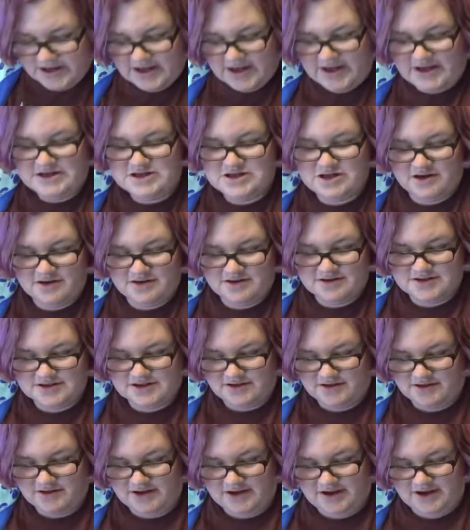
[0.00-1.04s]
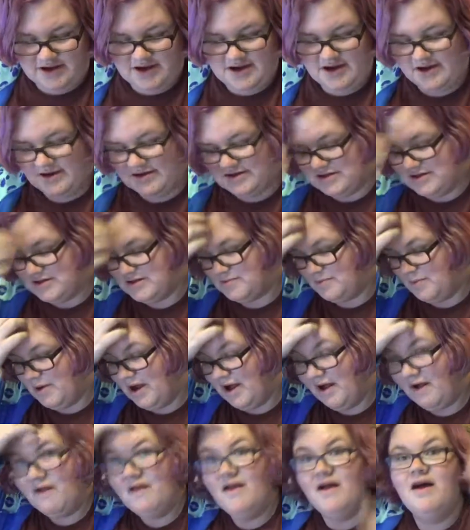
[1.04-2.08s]
a Charizard EX as
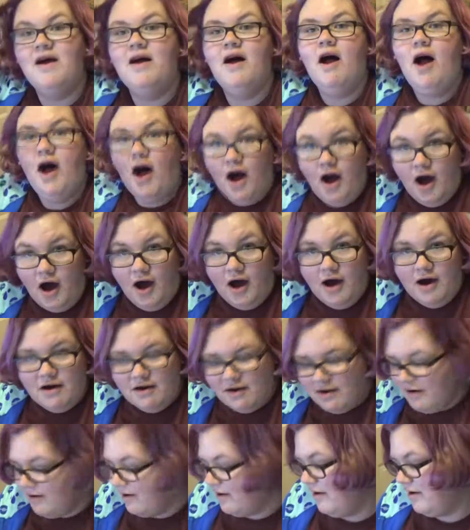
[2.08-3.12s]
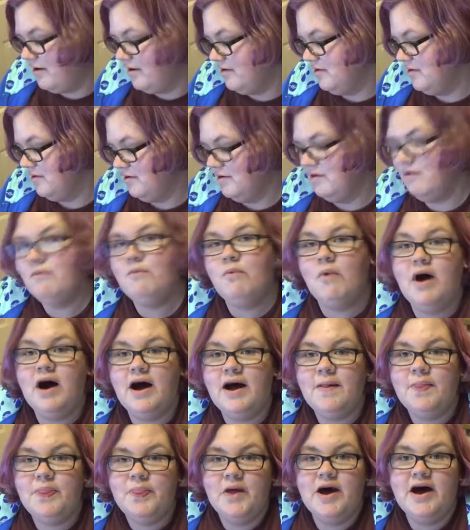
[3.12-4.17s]
well. Oh,
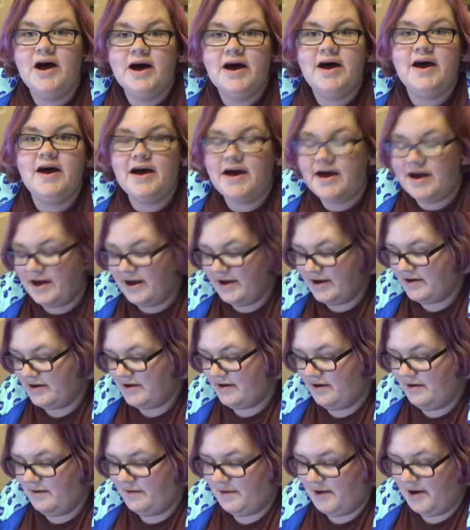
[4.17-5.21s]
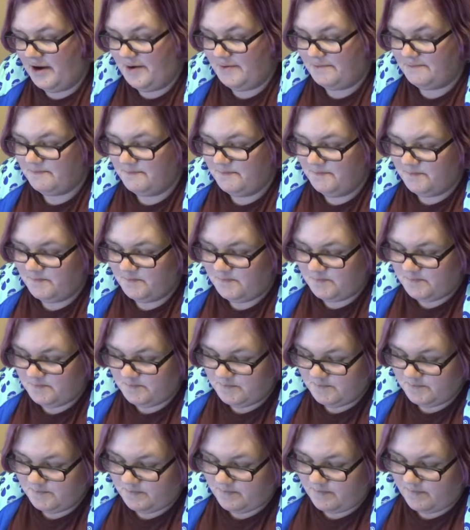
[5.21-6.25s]
what the heck? Okay.
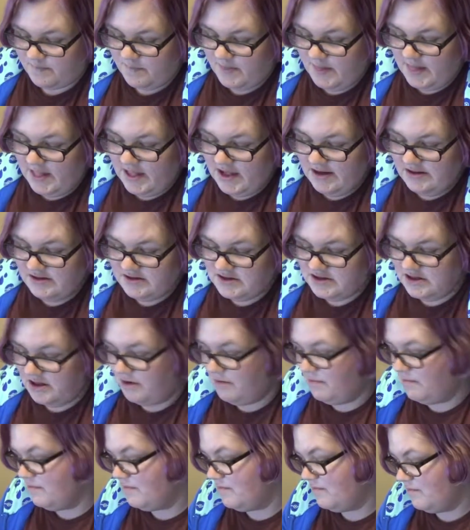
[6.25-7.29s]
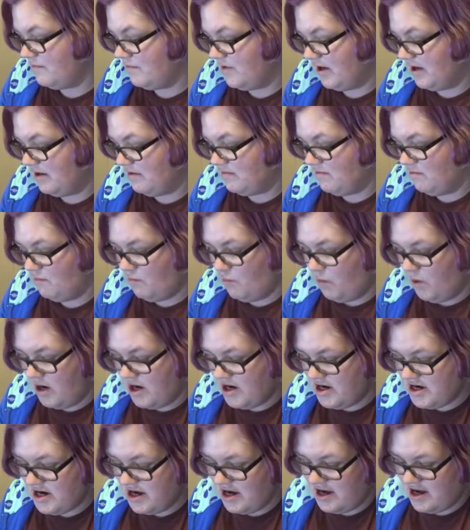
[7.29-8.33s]
So, we got
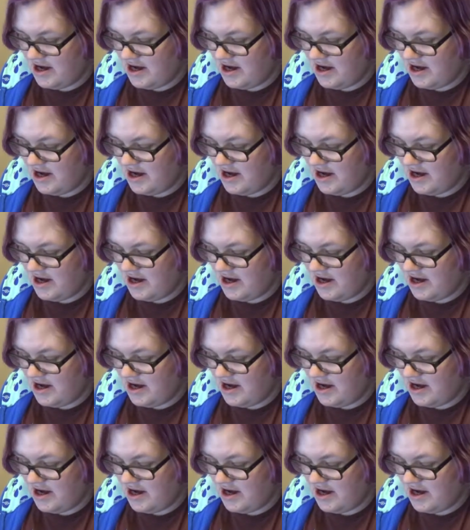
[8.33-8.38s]
one